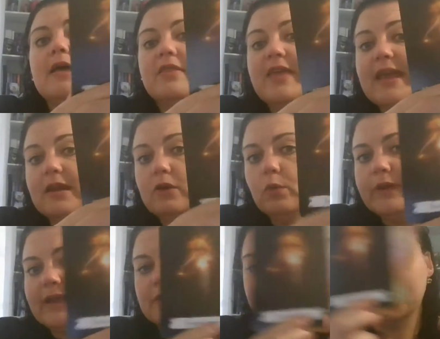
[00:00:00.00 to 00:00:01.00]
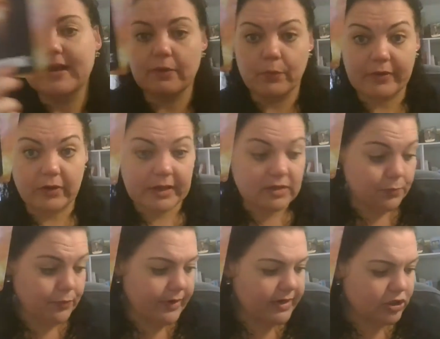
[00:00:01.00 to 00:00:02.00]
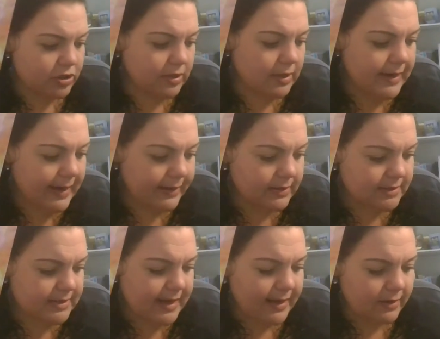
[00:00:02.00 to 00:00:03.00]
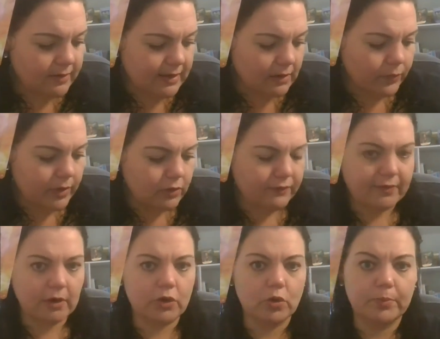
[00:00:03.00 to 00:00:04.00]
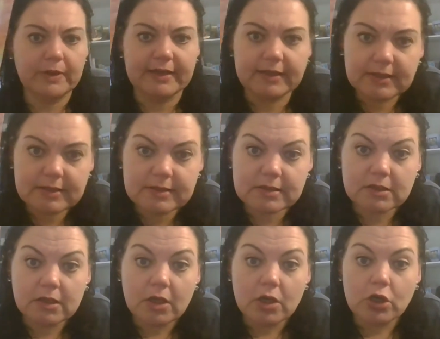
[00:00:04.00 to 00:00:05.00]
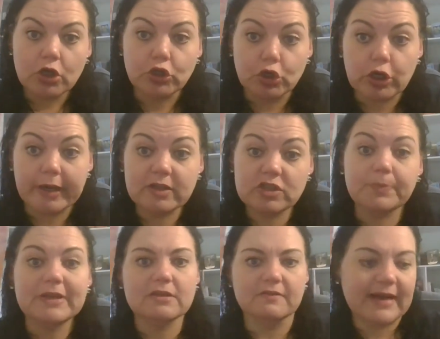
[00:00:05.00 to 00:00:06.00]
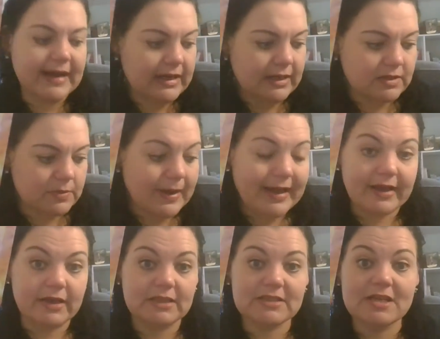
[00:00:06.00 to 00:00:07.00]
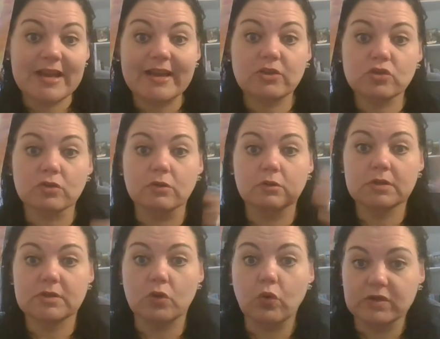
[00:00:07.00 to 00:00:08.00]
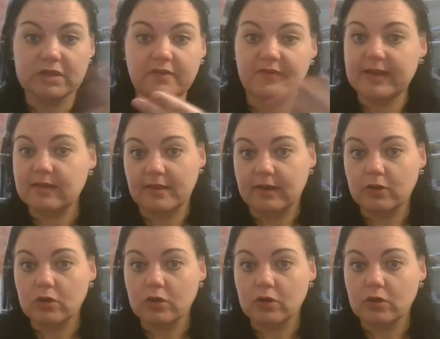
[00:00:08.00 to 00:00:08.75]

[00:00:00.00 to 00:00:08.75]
Then we got inspiration. Now understand that when you follow your bliss, you're going to be divinely inspired. It's a cause and effect thing.